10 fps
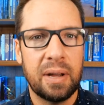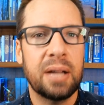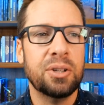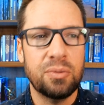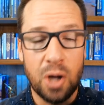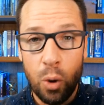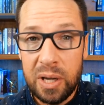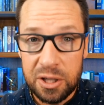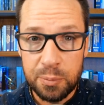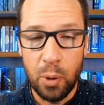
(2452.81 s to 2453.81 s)
And you know
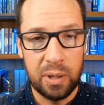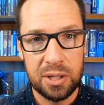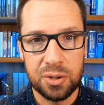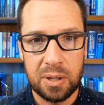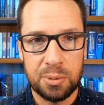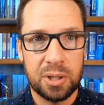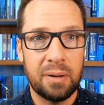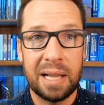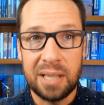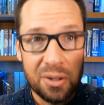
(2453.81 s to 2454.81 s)
he's spoken in Scripture.
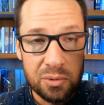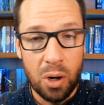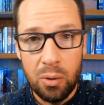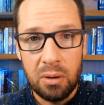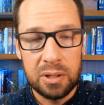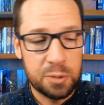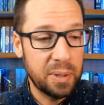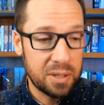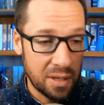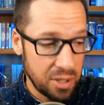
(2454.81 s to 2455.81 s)
That's how you know the Holy
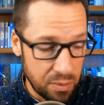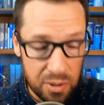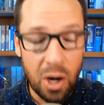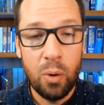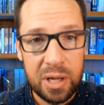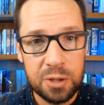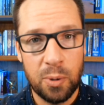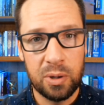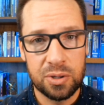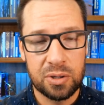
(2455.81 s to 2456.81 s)
Spirit is. You know he
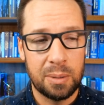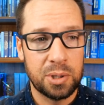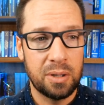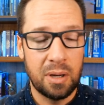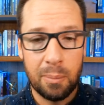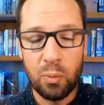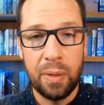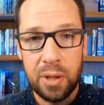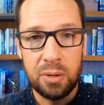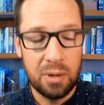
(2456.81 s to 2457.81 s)
spoke in Scripture. The number one
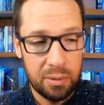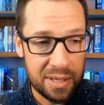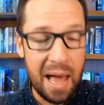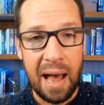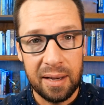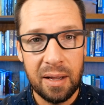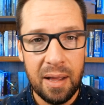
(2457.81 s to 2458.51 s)
thing you know is that.